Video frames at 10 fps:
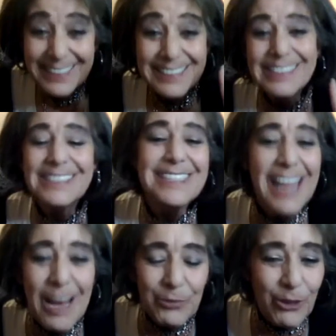The
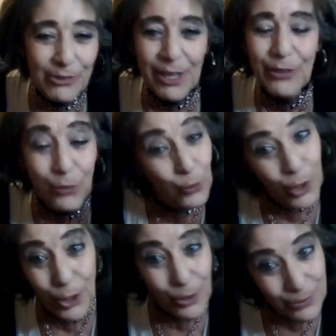slap heard around the
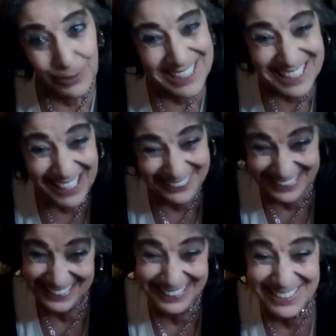world was
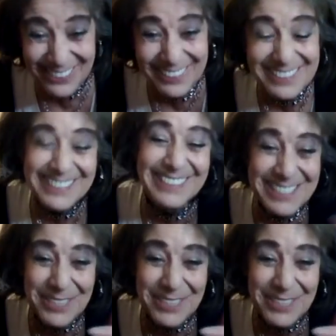something to talk to you